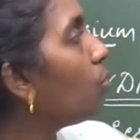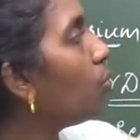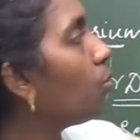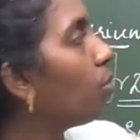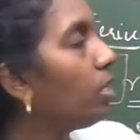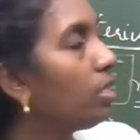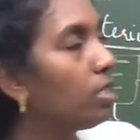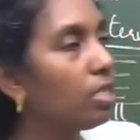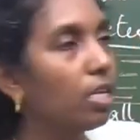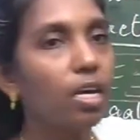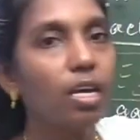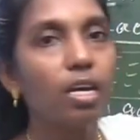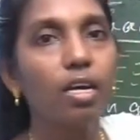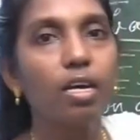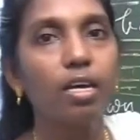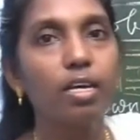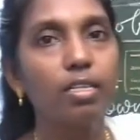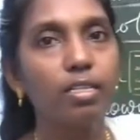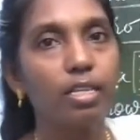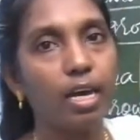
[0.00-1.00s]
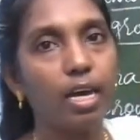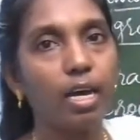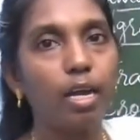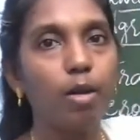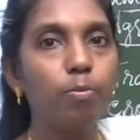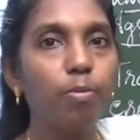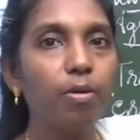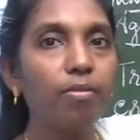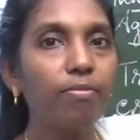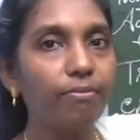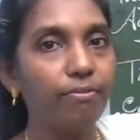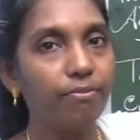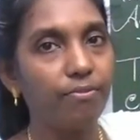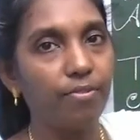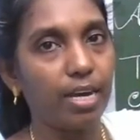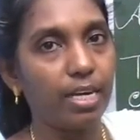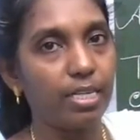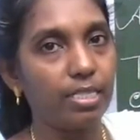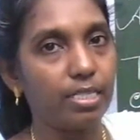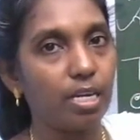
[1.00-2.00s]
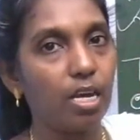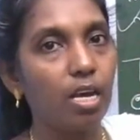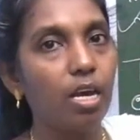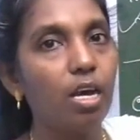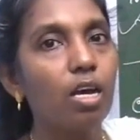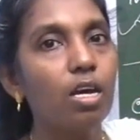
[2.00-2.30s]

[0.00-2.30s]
with the help of weight.